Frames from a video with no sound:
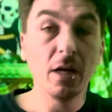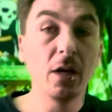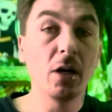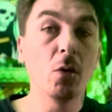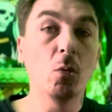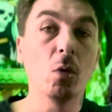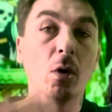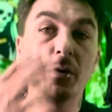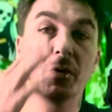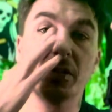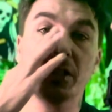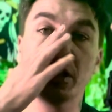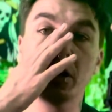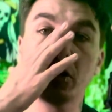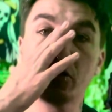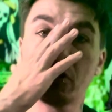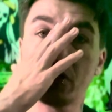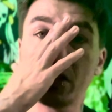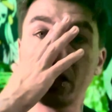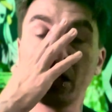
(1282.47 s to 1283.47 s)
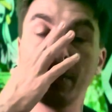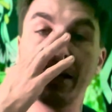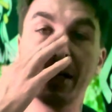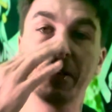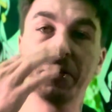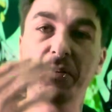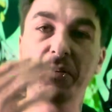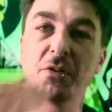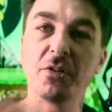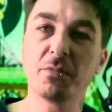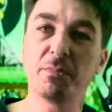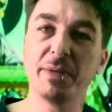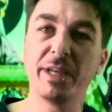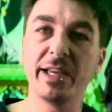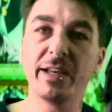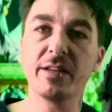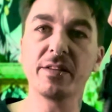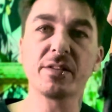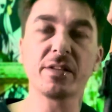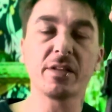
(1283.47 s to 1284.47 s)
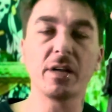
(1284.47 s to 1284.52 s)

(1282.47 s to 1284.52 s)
What was interesting about those bakes,